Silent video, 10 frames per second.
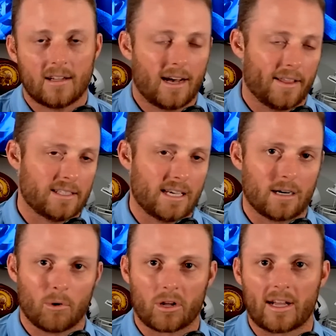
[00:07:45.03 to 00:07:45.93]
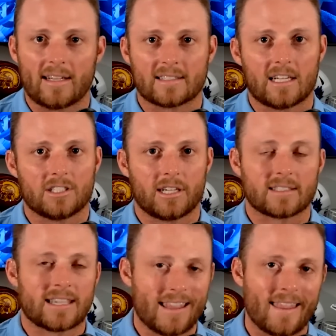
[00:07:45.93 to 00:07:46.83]
I think Tanner Mordecai's got a
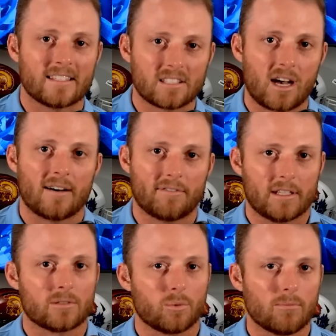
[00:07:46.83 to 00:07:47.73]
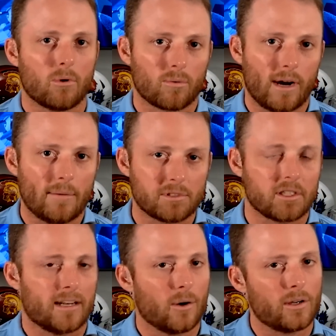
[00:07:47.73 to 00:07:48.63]
chance in this offense with more reps.
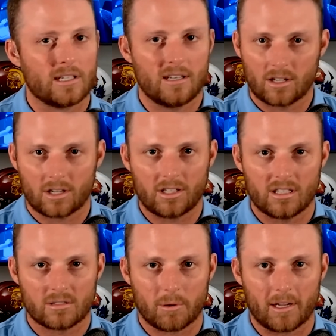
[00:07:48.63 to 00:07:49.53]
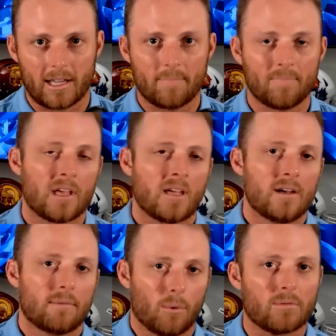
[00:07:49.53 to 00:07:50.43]
I know it didn't look good in the spring game,
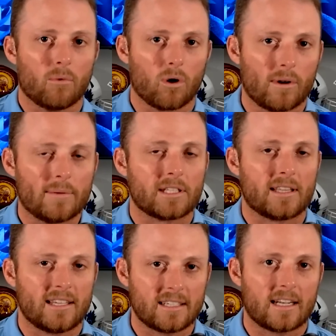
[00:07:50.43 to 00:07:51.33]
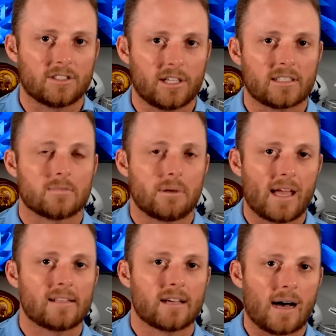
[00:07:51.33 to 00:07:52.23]
but with more reps, I think he's got a chance to be
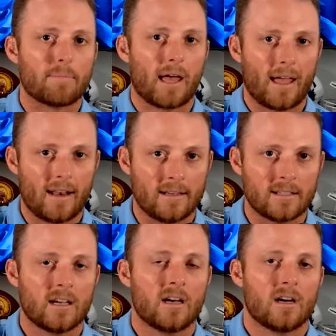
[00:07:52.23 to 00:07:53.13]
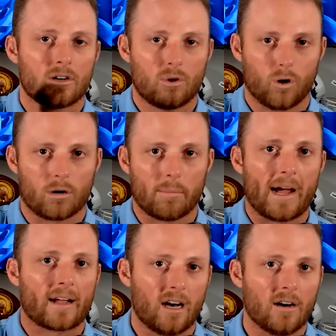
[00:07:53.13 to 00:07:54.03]
a top end
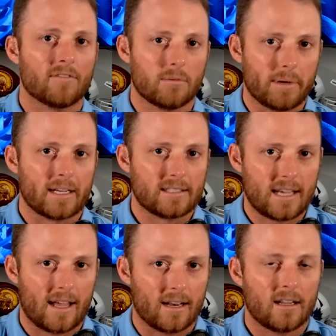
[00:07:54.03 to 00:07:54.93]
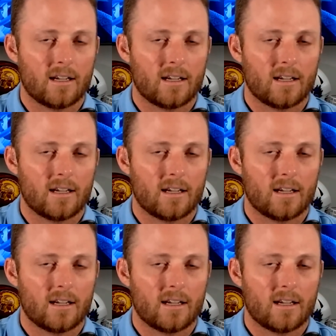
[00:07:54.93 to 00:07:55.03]
quarterback of the Big Ten.